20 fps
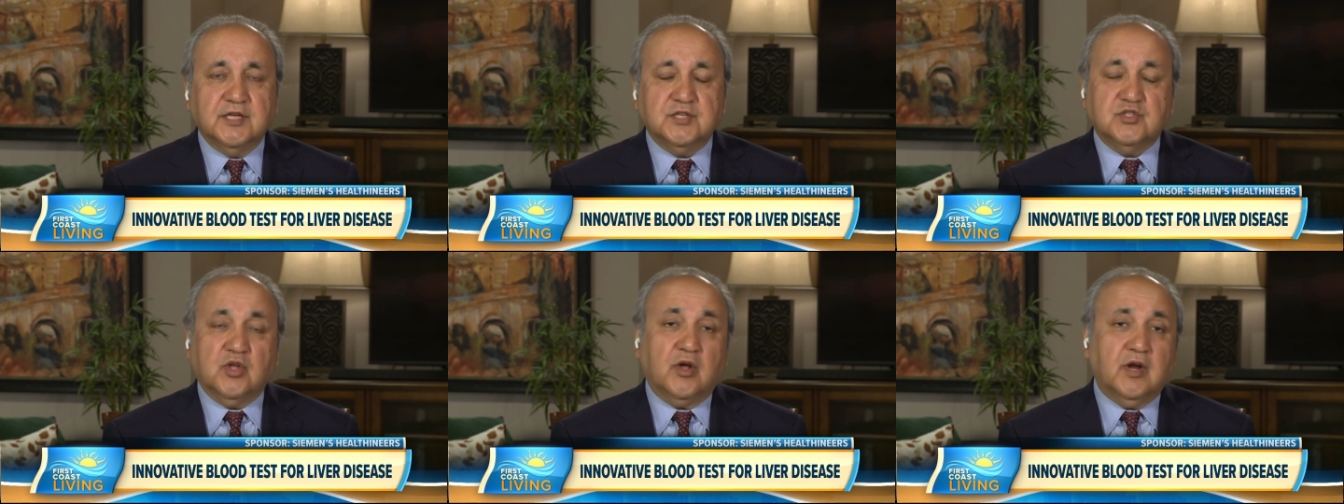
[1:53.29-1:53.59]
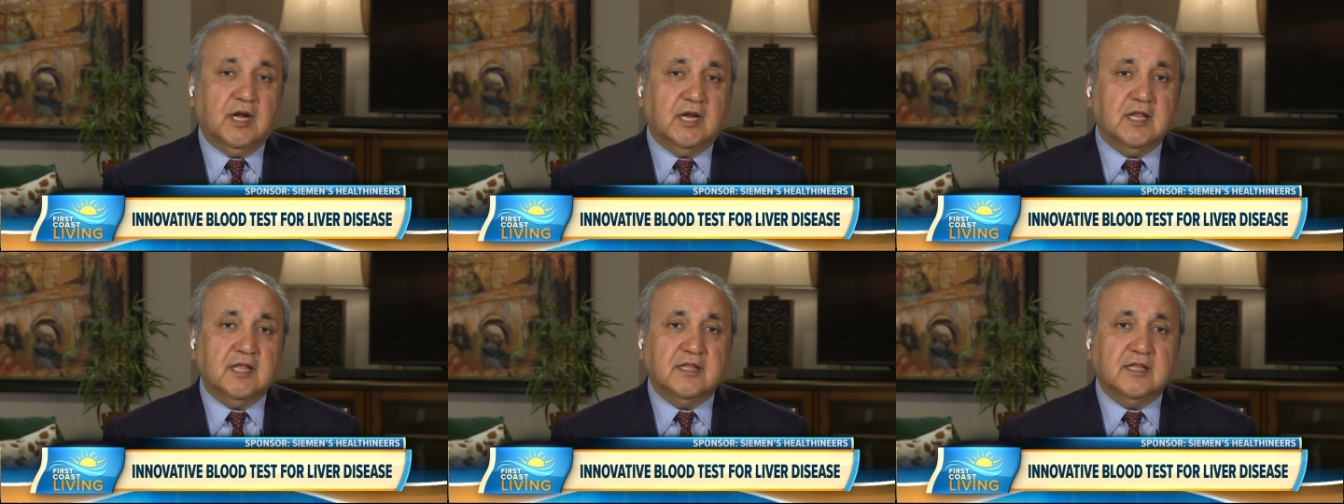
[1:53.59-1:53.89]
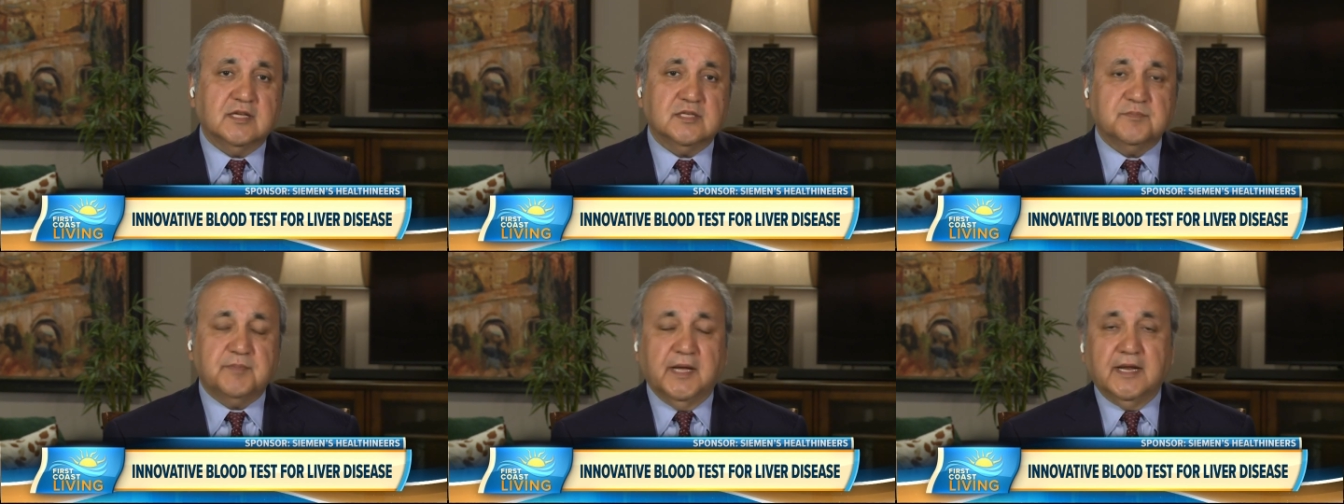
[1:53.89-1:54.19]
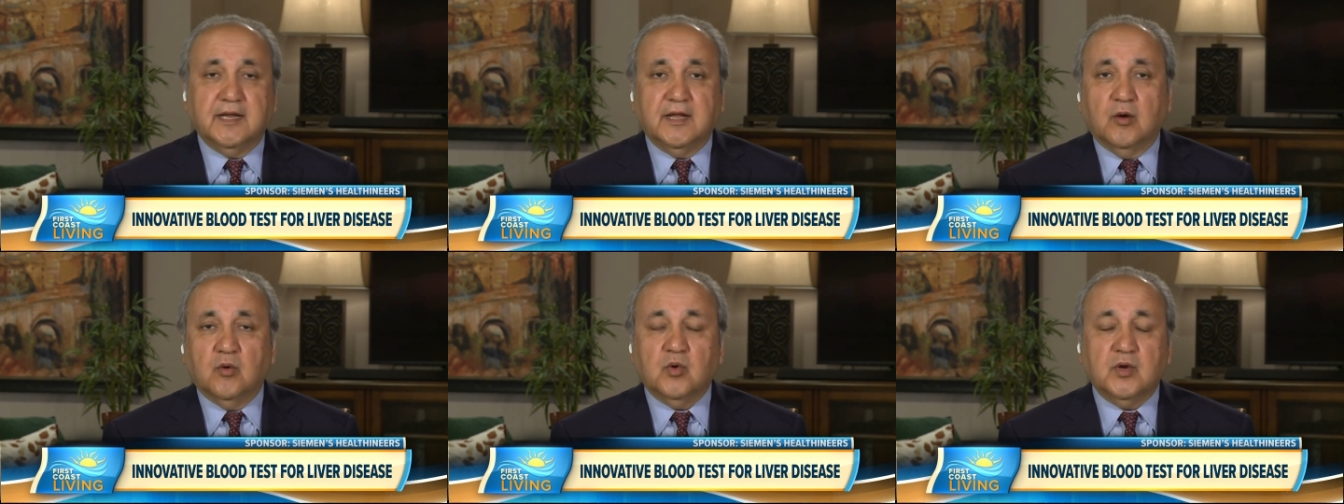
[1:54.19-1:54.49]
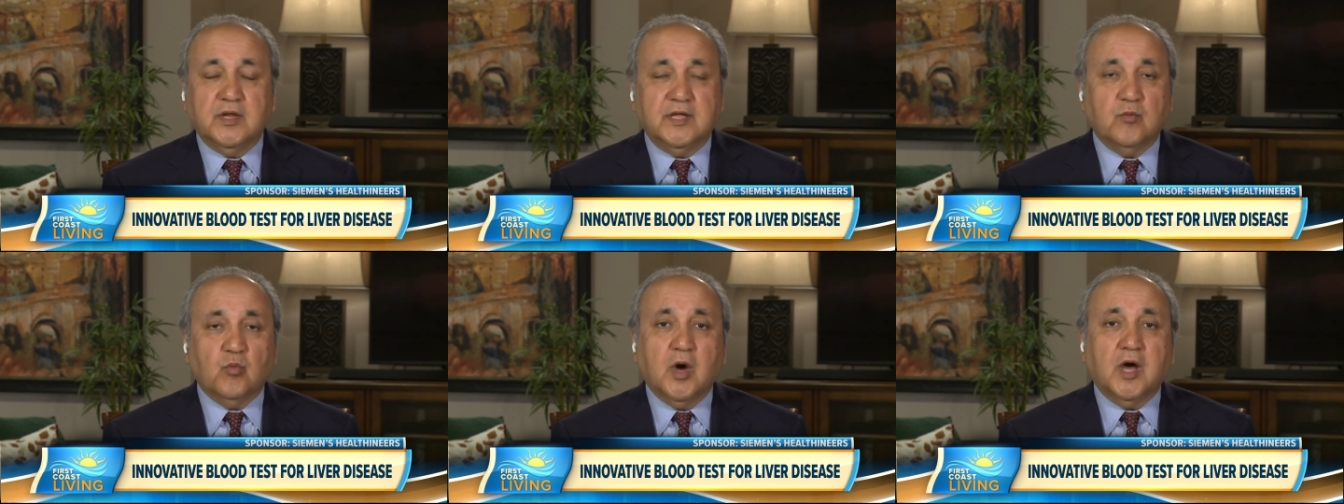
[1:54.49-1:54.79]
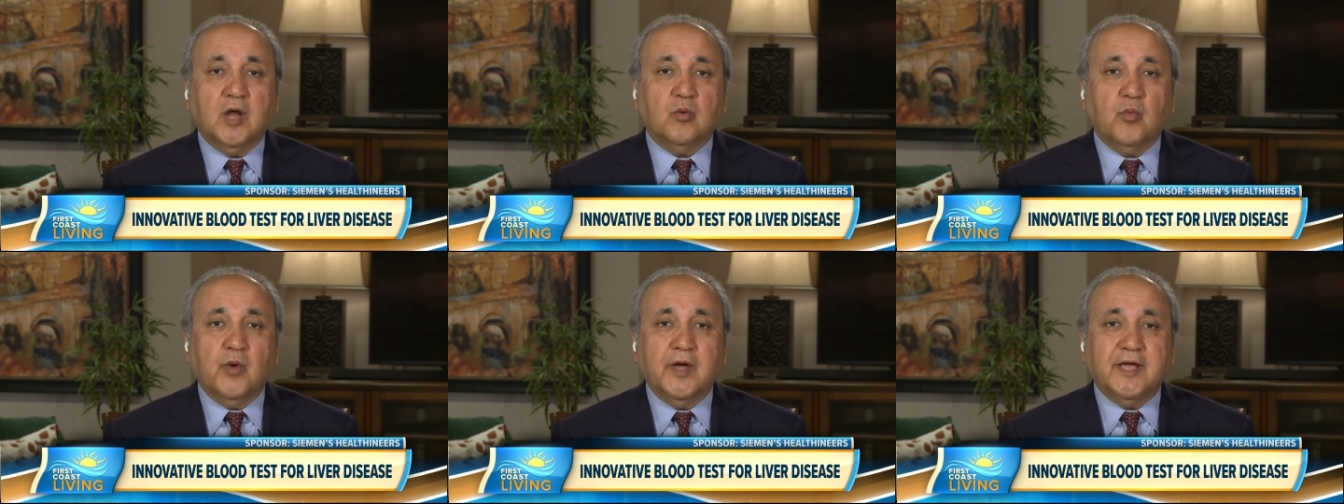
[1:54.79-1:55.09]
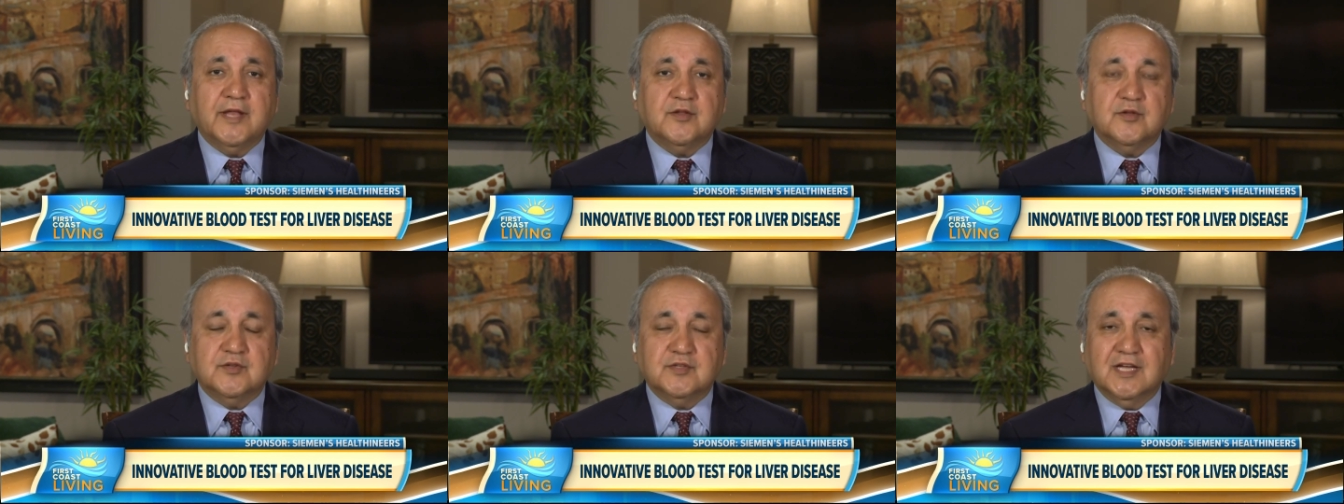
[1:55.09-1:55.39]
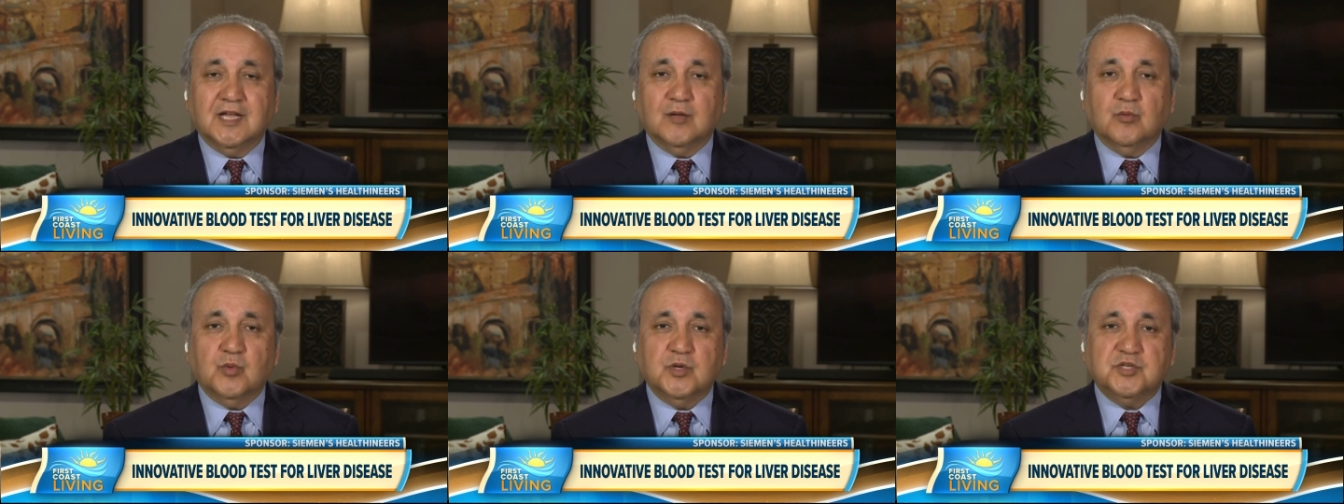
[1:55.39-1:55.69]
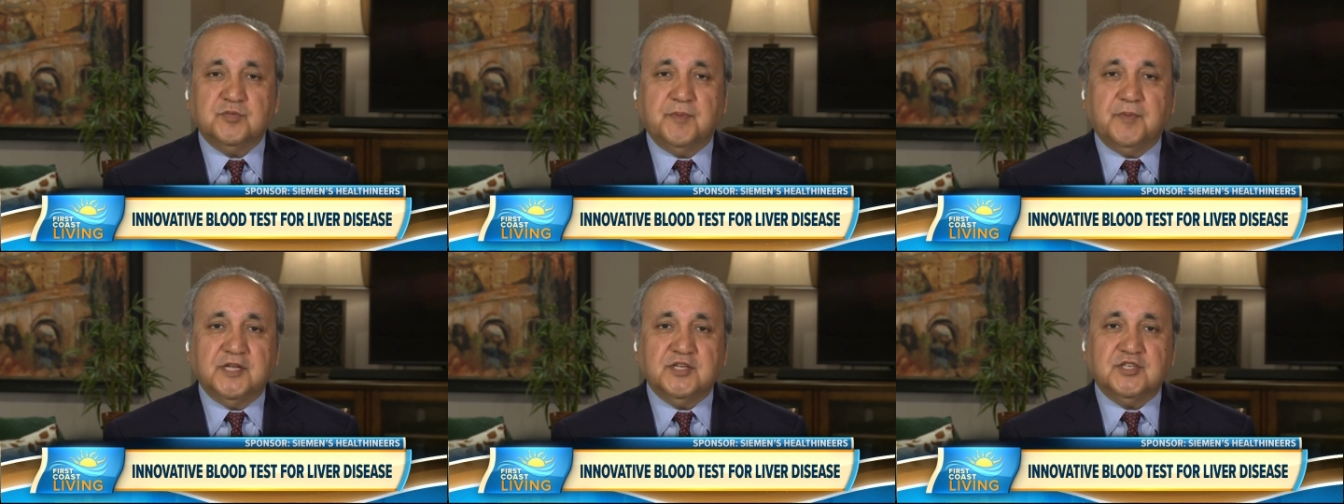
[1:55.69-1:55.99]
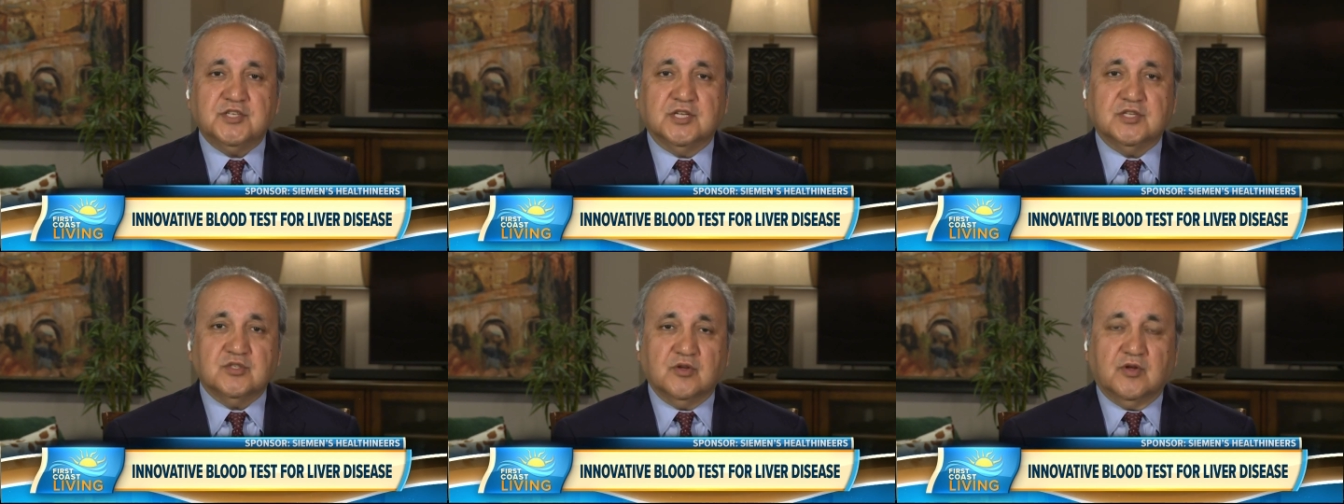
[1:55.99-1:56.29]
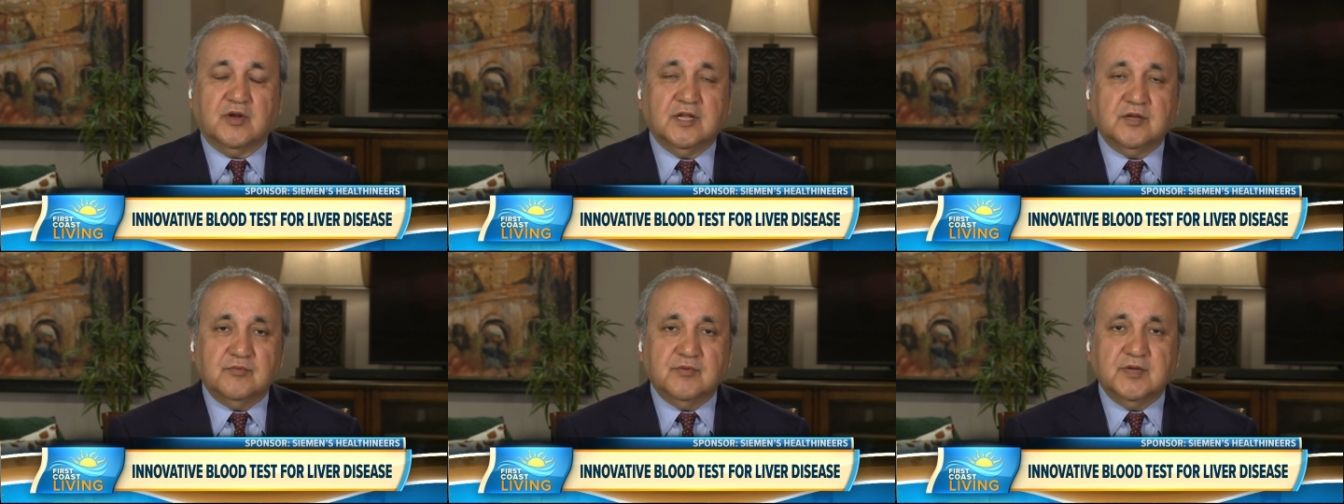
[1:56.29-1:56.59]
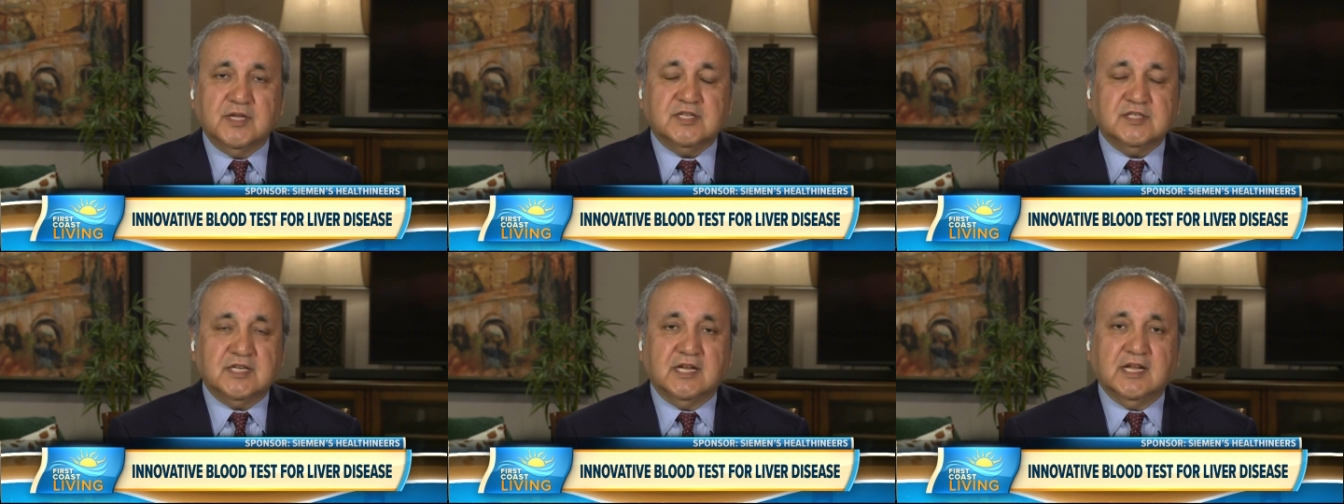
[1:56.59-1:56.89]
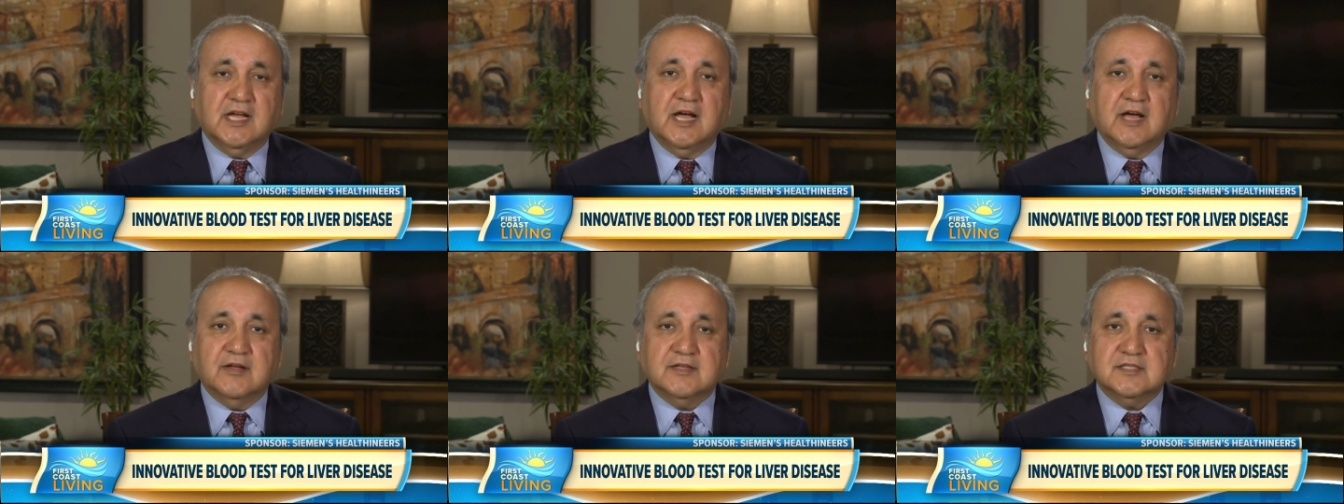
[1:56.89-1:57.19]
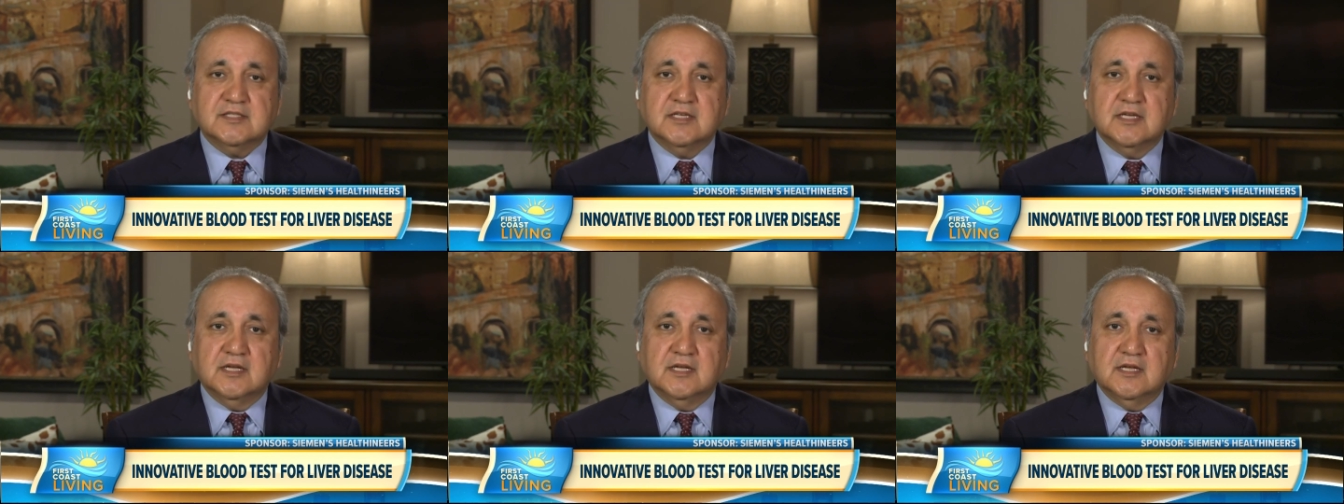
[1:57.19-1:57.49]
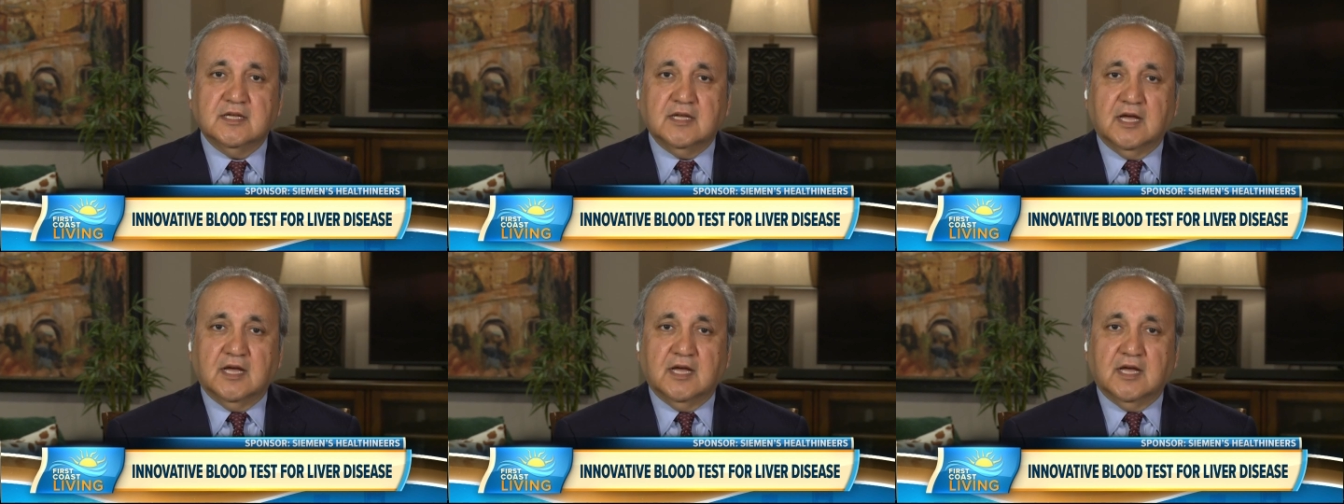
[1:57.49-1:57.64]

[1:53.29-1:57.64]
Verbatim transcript: historically there's been only one way to tell which patients are at risk and has